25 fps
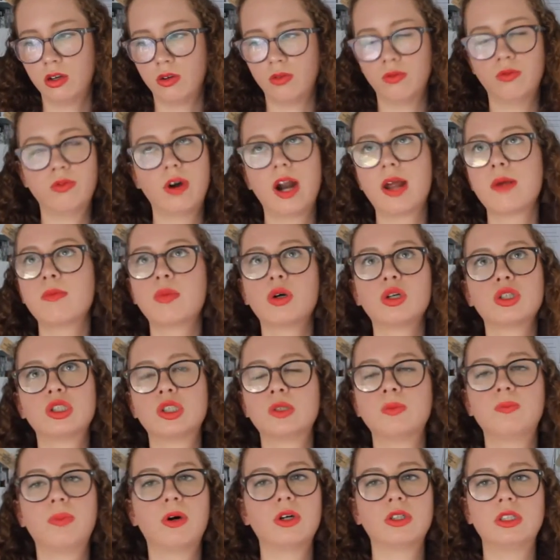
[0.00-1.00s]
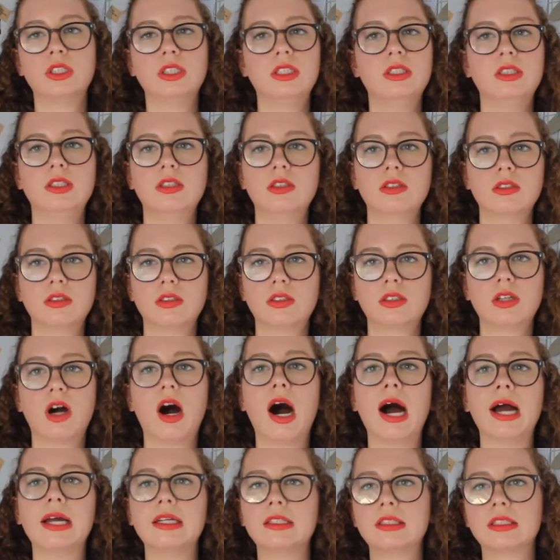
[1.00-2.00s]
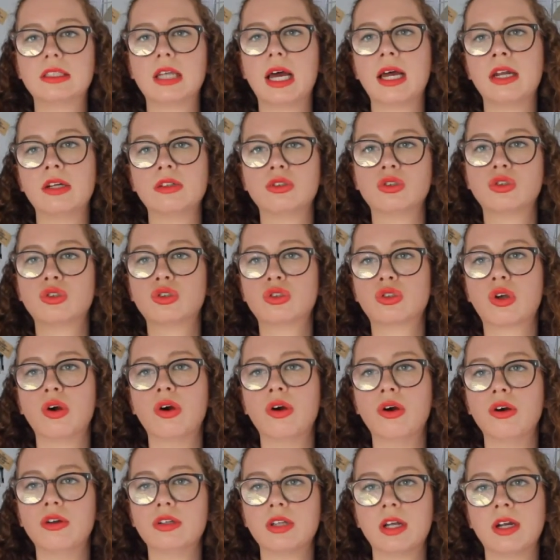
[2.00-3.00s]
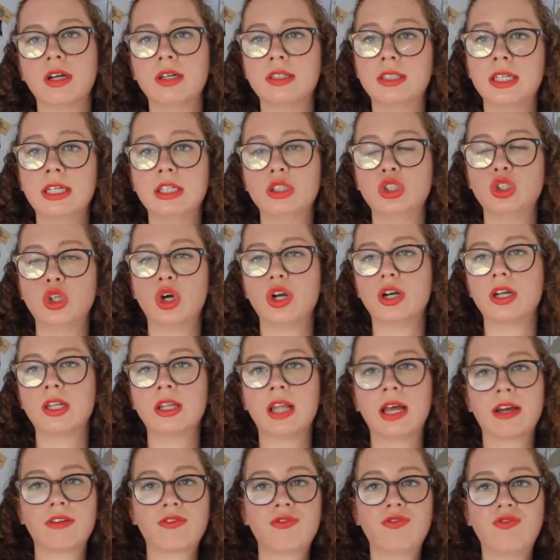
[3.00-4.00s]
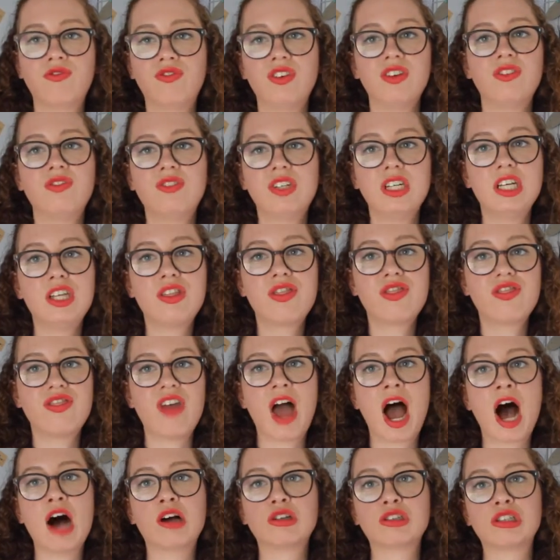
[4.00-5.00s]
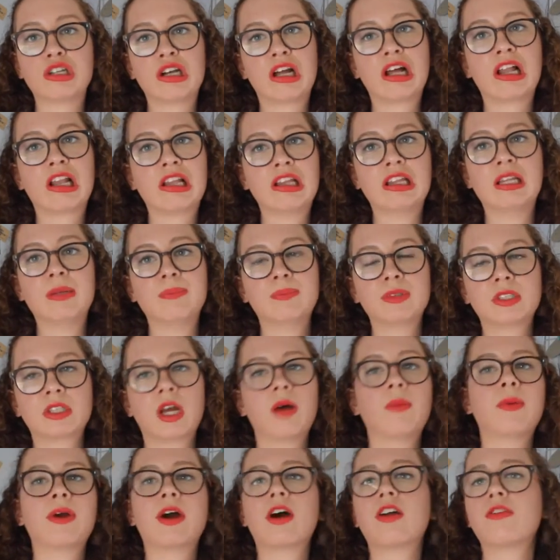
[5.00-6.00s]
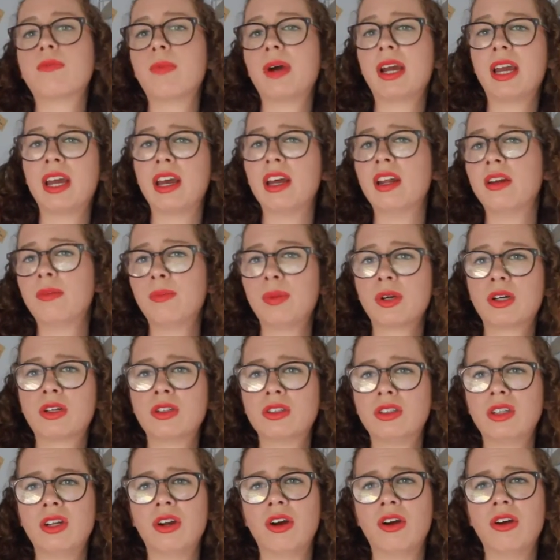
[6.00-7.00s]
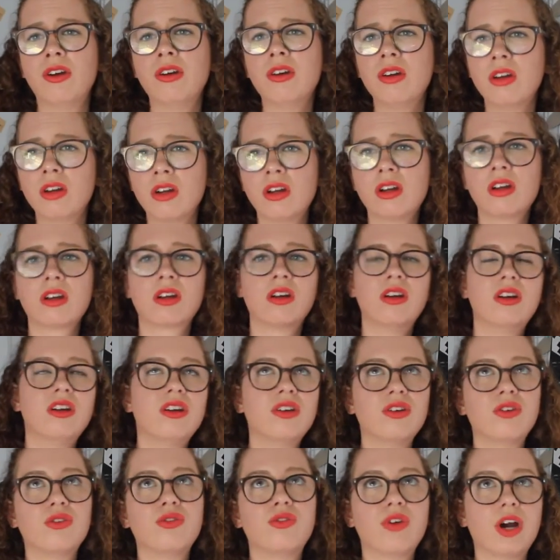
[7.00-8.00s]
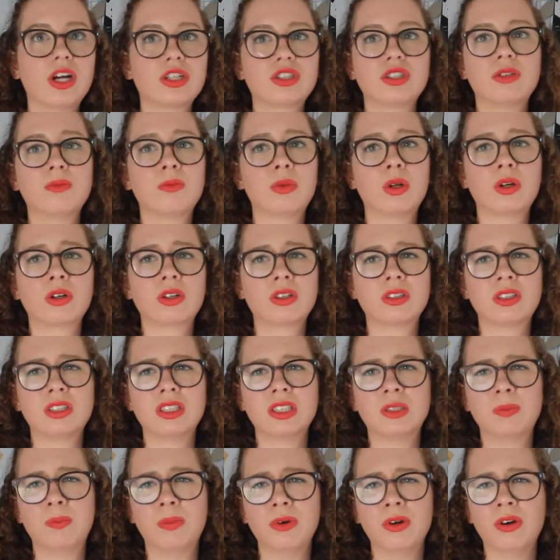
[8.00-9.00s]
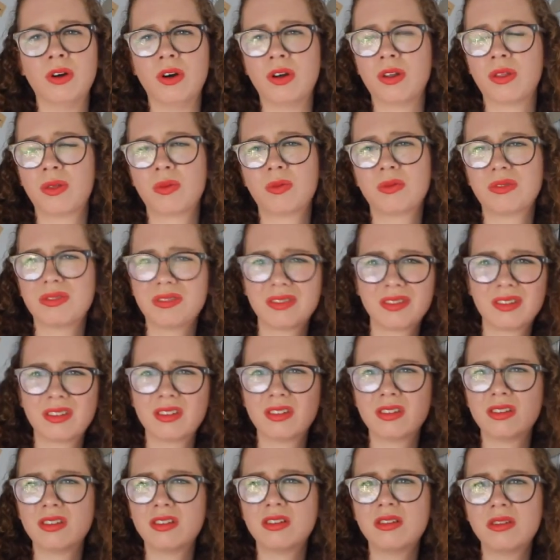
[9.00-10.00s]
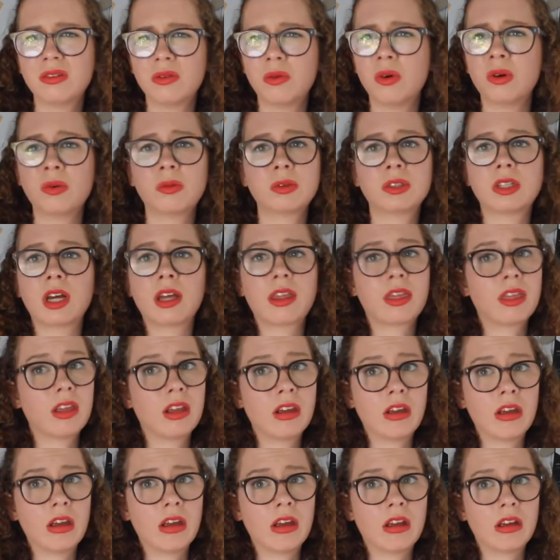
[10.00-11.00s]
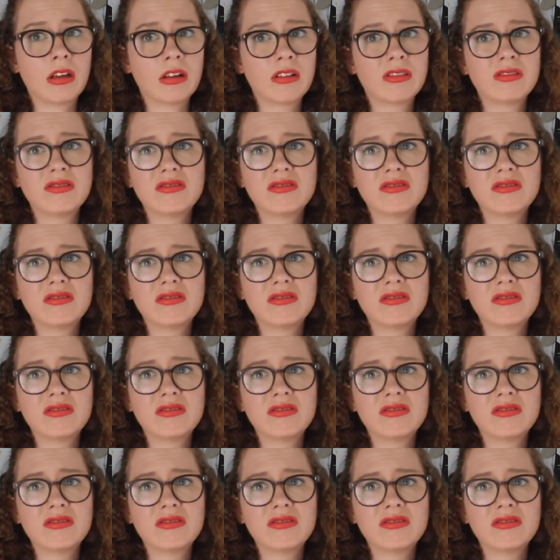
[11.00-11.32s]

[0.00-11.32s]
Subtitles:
rainbow spotty tights and a skirt and a t-shirt and 50,000 clips coming out of my head because, you know, fashion blogger since birth. What was I thinking?